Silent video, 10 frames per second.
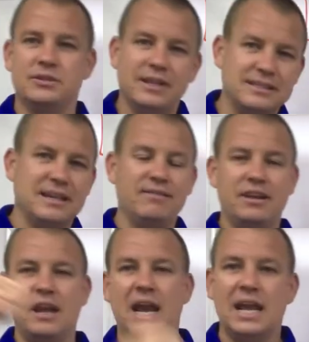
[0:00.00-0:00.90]
So that
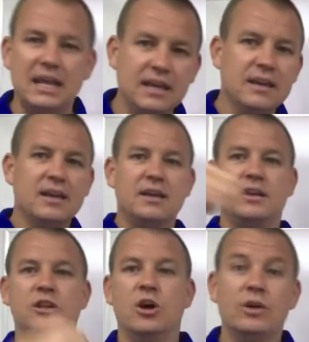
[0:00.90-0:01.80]
$70,
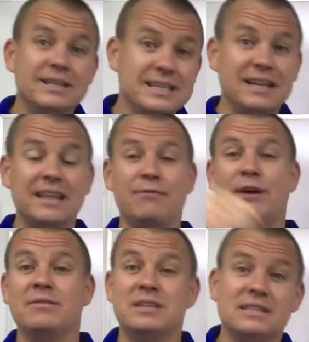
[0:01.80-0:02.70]
$80, it's getting that
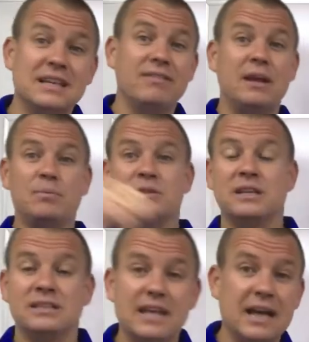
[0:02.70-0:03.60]
5, 6, 7,
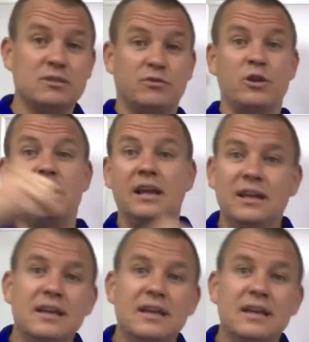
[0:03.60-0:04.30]
8% tax-free.